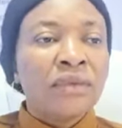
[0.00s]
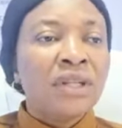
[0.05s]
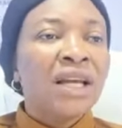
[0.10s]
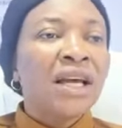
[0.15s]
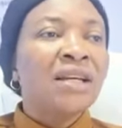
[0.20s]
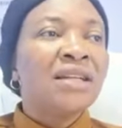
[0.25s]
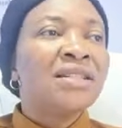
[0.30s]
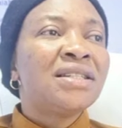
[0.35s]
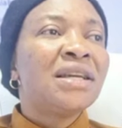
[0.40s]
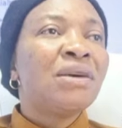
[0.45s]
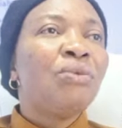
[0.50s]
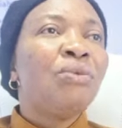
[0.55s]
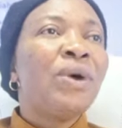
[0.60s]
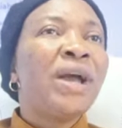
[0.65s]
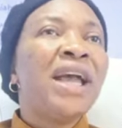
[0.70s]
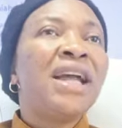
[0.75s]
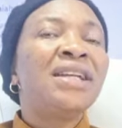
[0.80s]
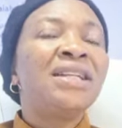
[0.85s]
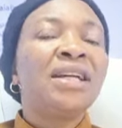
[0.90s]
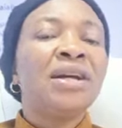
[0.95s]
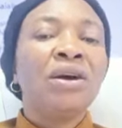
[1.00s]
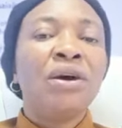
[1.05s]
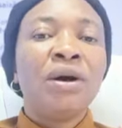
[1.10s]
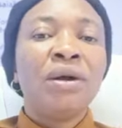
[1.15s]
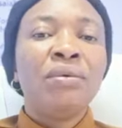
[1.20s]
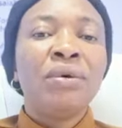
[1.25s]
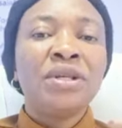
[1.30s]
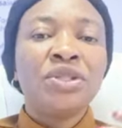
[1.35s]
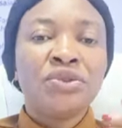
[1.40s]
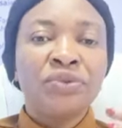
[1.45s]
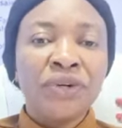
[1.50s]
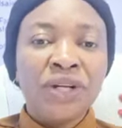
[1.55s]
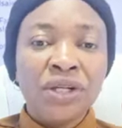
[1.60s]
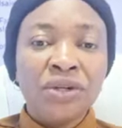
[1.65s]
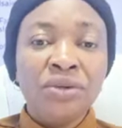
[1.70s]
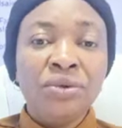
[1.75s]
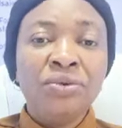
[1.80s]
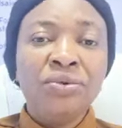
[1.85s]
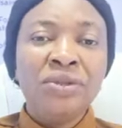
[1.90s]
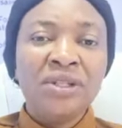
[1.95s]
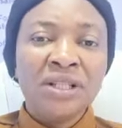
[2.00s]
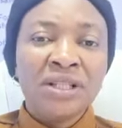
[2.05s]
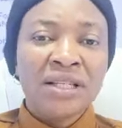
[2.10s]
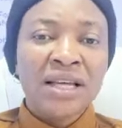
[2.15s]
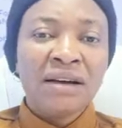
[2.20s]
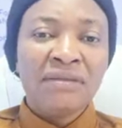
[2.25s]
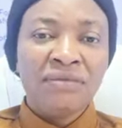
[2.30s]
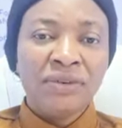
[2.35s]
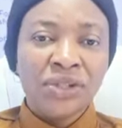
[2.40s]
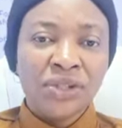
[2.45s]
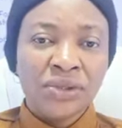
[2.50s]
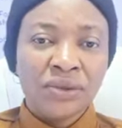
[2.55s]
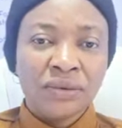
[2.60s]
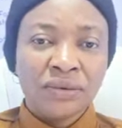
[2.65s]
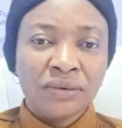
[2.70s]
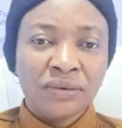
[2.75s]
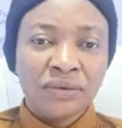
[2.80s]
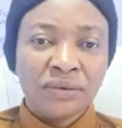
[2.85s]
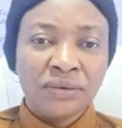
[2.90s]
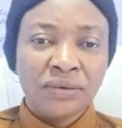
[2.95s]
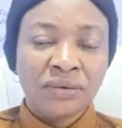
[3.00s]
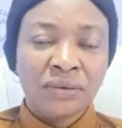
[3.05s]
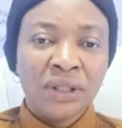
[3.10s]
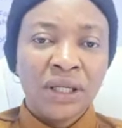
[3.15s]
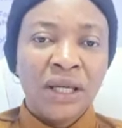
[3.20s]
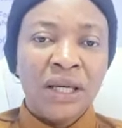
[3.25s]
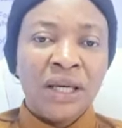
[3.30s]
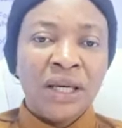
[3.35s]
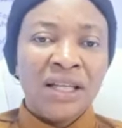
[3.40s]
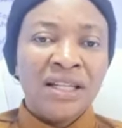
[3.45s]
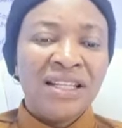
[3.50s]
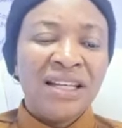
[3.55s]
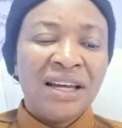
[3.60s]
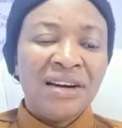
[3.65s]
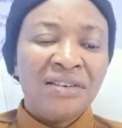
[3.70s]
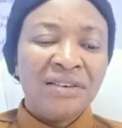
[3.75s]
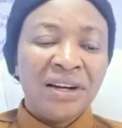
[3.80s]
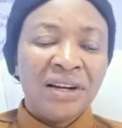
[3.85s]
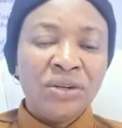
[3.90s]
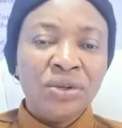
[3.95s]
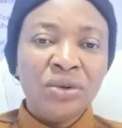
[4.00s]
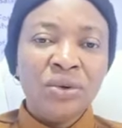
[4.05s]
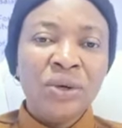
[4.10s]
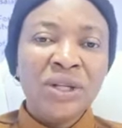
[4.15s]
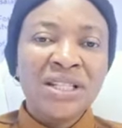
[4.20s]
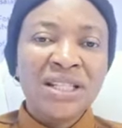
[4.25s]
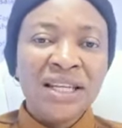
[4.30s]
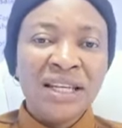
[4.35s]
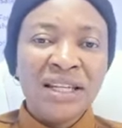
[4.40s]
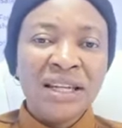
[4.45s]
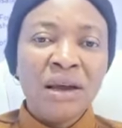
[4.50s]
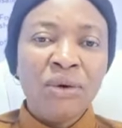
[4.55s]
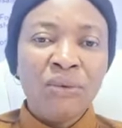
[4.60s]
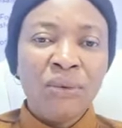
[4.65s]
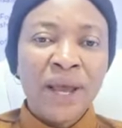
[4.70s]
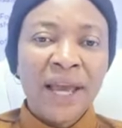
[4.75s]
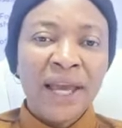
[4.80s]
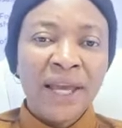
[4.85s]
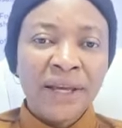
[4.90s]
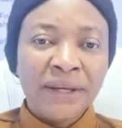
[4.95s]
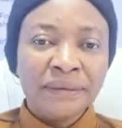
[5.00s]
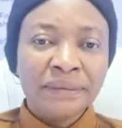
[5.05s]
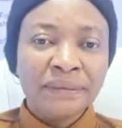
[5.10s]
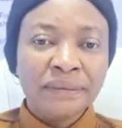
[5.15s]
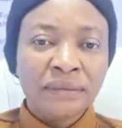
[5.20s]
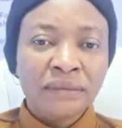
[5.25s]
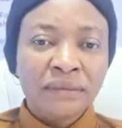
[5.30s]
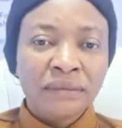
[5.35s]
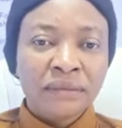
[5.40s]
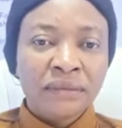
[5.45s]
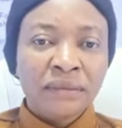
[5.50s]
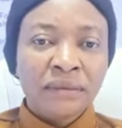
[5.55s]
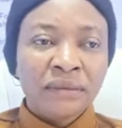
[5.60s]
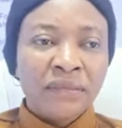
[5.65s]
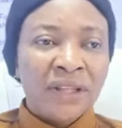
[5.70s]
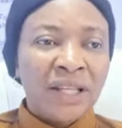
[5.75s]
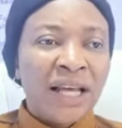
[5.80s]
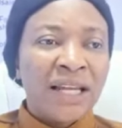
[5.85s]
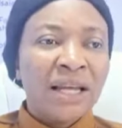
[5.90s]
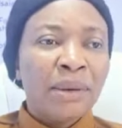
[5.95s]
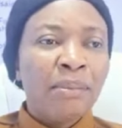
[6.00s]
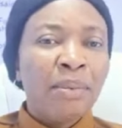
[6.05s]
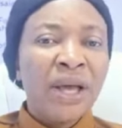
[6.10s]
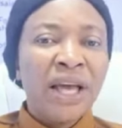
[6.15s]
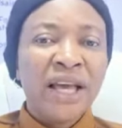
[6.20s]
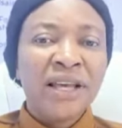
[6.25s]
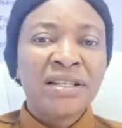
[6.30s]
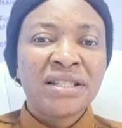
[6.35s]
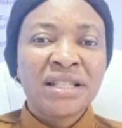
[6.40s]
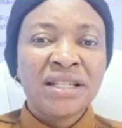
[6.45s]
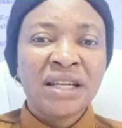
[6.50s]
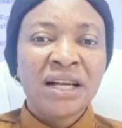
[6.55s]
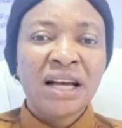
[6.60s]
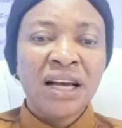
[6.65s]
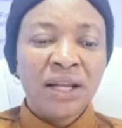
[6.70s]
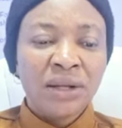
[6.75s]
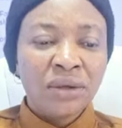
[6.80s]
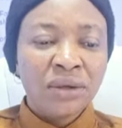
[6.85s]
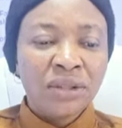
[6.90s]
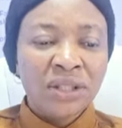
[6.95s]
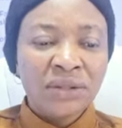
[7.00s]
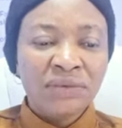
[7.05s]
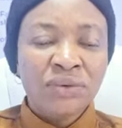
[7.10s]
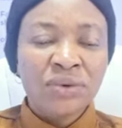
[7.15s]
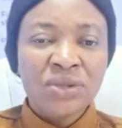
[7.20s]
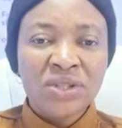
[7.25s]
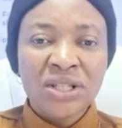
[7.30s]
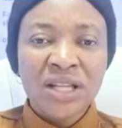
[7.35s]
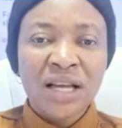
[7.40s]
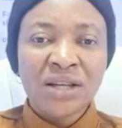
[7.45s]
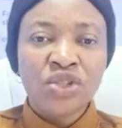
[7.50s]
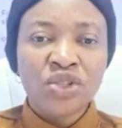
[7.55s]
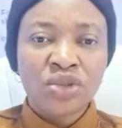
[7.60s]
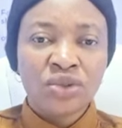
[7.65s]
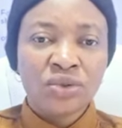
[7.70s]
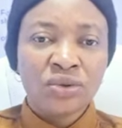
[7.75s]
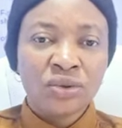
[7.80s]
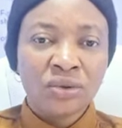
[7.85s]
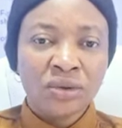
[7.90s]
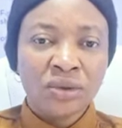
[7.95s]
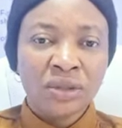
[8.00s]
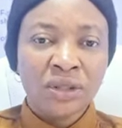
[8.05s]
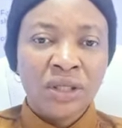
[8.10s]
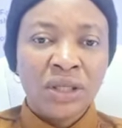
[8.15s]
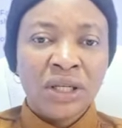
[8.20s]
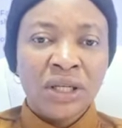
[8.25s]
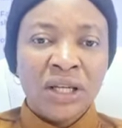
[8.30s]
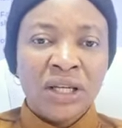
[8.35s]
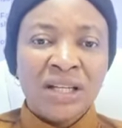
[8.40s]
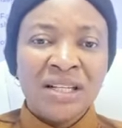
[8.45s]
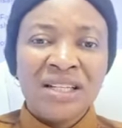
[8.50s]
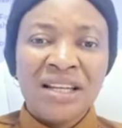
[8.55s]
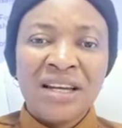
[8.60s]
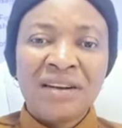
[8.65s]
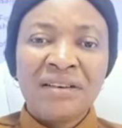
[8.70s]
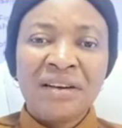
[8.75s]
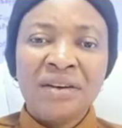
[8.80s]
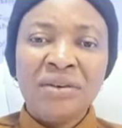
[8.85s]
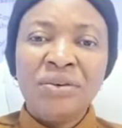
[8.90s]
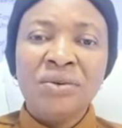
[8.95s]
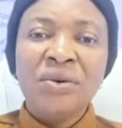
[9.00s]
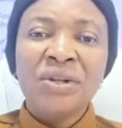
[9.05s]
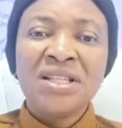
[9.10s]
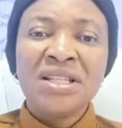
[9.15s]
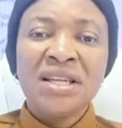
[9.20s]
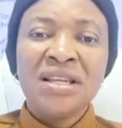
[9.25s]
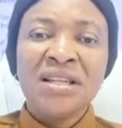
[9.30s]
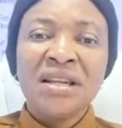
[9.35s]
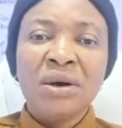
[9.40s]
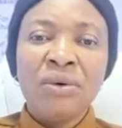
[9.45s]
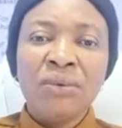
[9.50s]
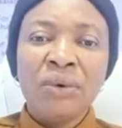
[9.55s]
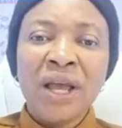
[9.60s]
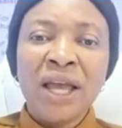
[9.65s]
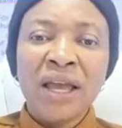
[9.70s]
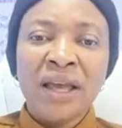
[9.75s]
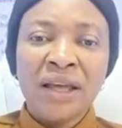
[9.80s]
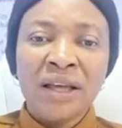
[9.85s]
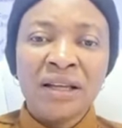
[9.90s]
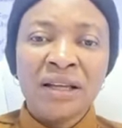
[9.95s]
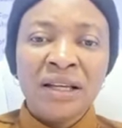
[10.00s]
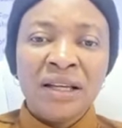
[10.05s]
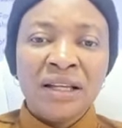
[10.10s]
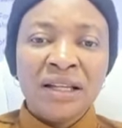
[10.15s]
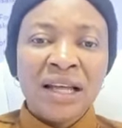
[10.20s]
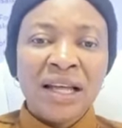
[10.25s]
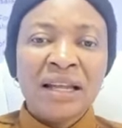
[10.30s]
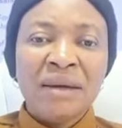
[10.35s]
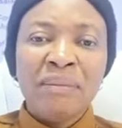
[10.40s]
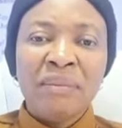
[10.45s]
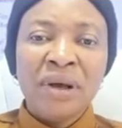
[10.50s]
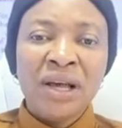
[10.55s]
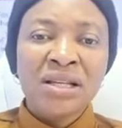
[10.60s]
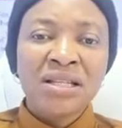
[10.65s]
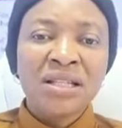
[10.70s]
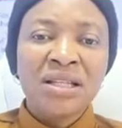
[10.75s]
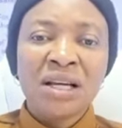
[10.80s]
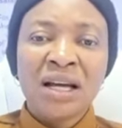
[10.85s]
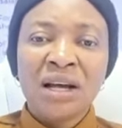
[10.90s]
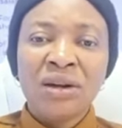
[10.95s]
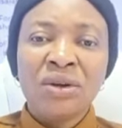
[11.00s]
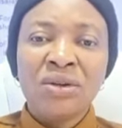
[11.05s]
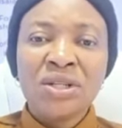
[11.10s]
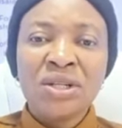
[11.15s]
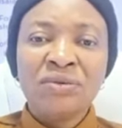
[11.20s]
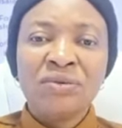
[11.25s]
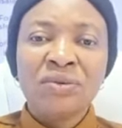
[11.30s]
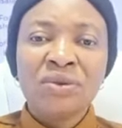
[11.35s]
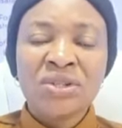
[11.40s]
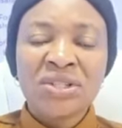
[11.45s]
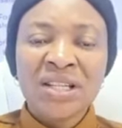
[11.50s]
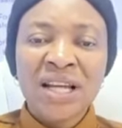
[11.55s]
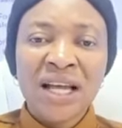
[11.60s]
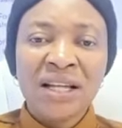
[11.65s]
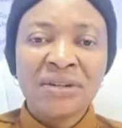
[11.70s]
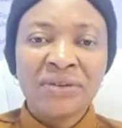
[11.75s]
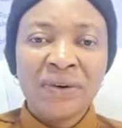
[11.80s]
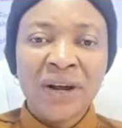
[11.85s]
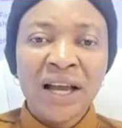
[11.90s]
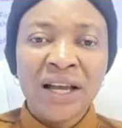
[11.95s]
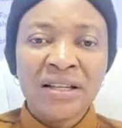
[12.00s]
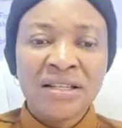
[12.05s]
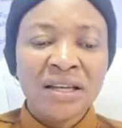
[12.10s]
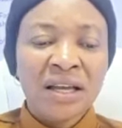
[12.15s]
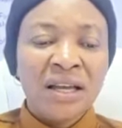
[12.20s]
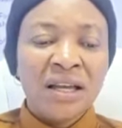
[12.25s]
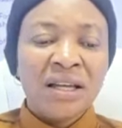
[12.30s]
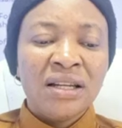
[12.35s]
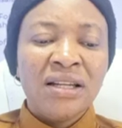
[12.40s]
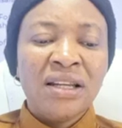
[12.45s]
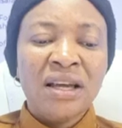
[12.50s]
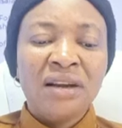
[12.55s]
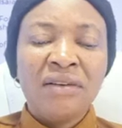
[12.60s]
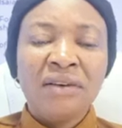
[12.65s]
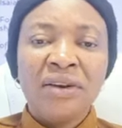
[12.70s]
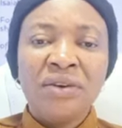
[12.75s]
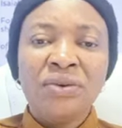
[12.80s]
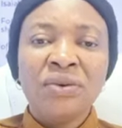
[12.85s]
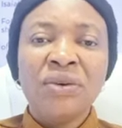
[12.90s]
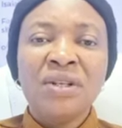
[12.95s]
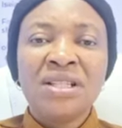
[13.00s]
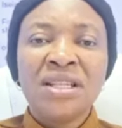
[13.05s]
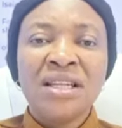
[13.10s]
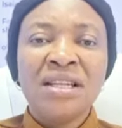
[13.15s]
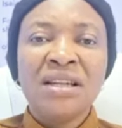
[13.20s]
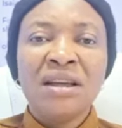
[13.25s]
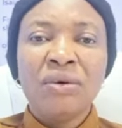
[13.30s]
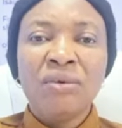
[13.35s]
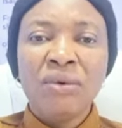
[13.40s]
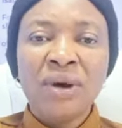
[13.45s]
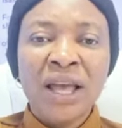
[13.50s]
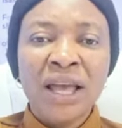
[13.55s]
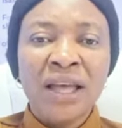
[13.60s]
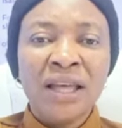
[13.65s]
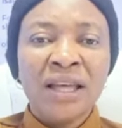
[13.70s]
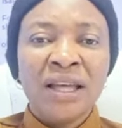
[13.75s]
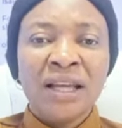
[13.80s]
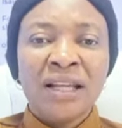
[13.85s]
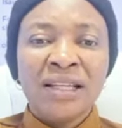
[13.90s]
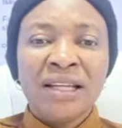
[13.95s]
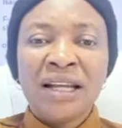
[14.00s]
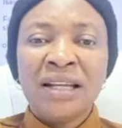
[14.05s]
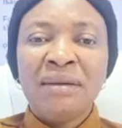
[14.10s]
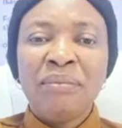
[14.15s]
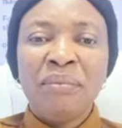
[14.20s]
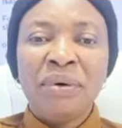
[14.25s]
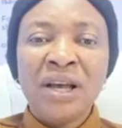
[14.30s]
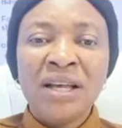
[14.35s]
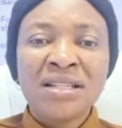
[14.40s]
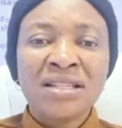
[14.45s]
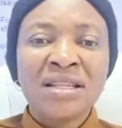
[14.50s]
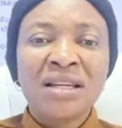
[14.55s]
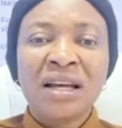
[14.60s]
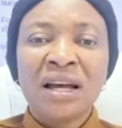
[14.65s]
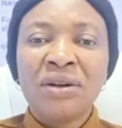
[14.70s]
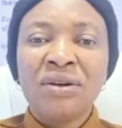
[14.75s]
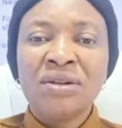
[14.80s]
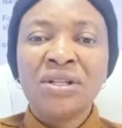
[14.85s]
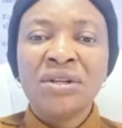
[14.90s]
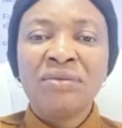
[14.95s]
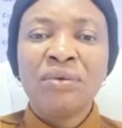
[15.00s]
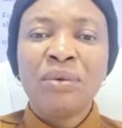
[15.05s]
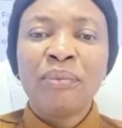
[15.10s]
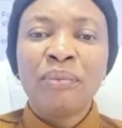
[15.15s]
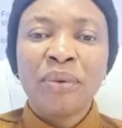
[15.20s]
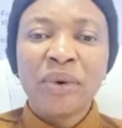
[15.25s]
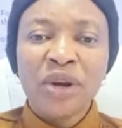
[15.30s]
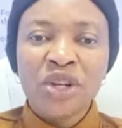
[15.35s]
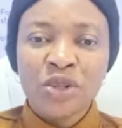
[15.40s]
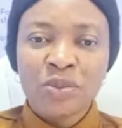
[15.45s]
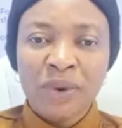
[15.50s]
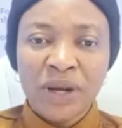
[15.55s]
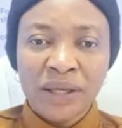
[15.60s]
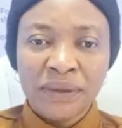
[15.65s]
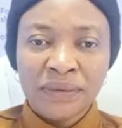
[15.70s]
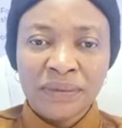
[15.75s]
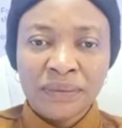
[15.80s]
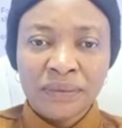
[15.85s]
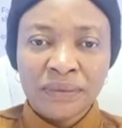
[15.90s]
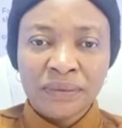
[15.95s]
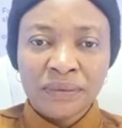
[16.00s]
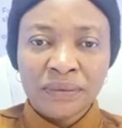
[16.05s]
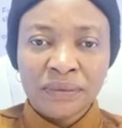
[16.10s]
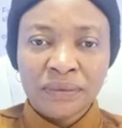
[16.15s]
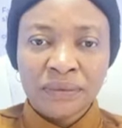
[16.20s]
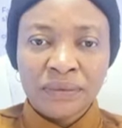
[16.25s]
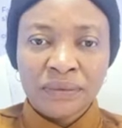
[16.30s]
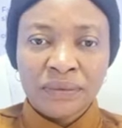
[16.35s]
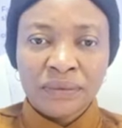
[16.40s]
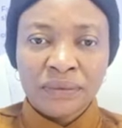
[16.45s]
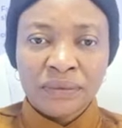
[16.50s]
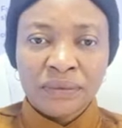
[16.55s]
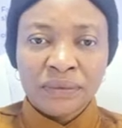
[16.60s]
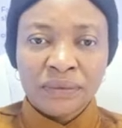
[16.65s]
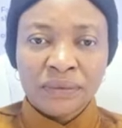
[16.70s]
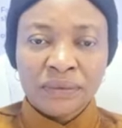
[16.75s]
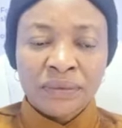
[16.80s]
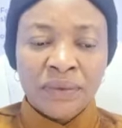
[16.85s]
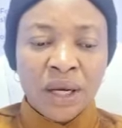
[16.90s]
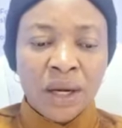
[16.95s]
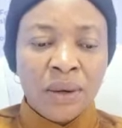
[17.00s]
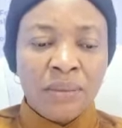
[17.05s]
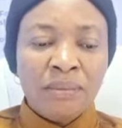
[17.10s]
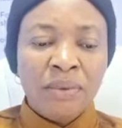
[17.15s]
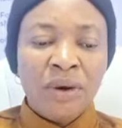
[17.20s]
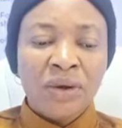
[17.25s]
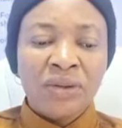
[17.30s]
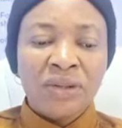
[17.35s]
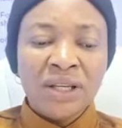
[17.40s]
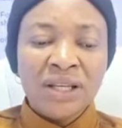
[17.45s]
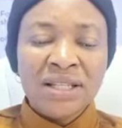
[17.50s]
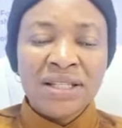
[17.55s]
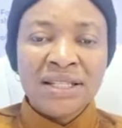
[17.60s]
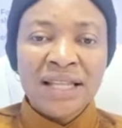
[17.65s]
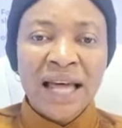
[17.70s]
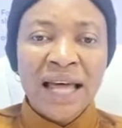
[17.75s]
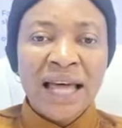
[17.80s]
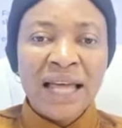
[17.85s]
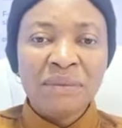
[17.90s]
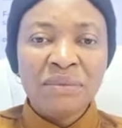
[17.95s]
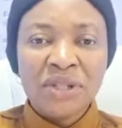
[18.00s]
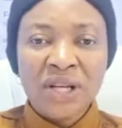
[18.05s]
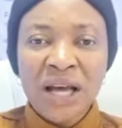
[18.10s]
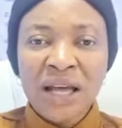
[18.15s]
There is a way they always renew this affliction. They renew it in a way that a person cannot even stand strong. They renew it in a way that a person cannot even stand right. They renew it in a way that a person cannot even prosper. But this time,